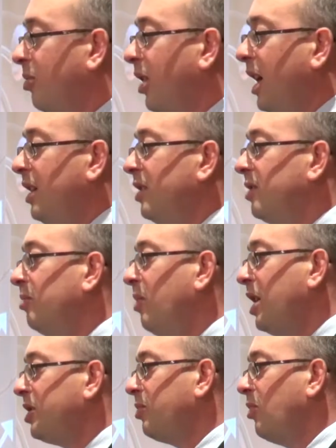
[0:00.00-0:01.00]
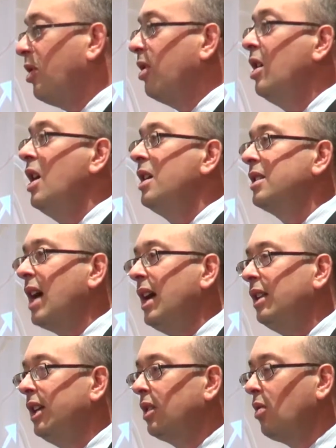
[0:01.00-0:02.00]
brain is much more
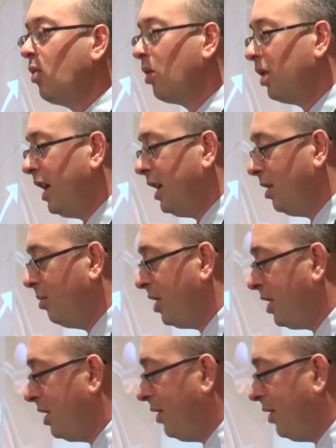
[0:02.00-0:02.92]
tightly correlated with the